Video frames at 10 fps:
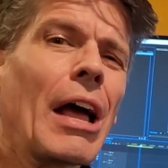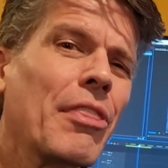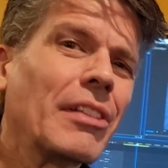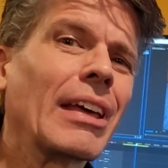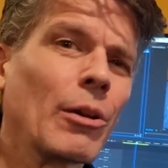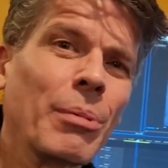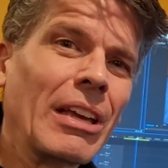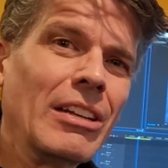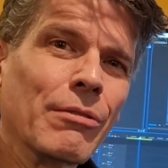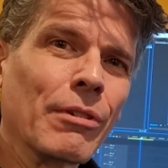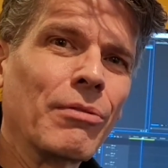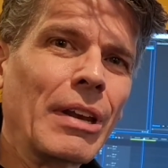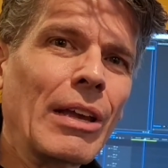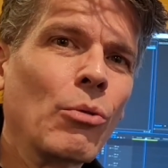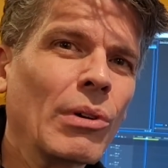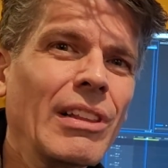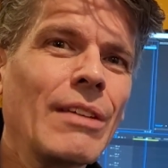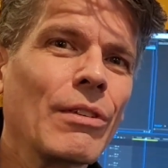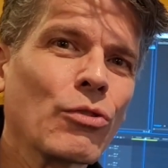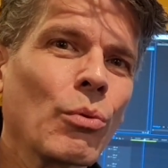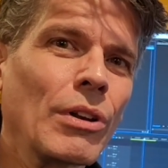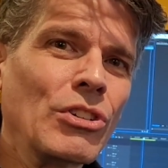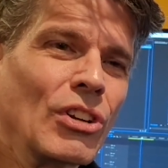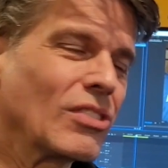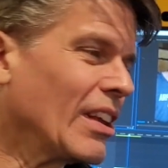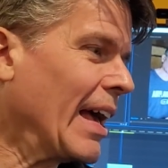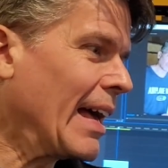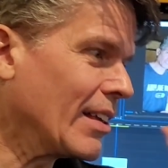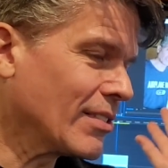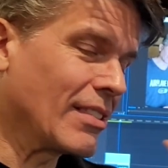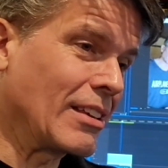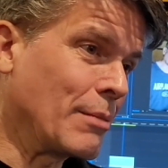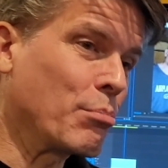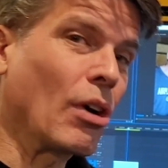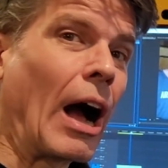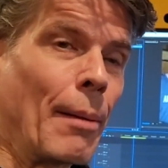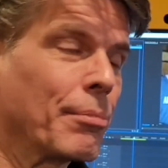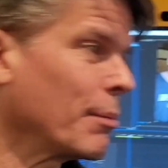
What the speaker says: I think that'll be a different video. We'll leave this one just as the prop.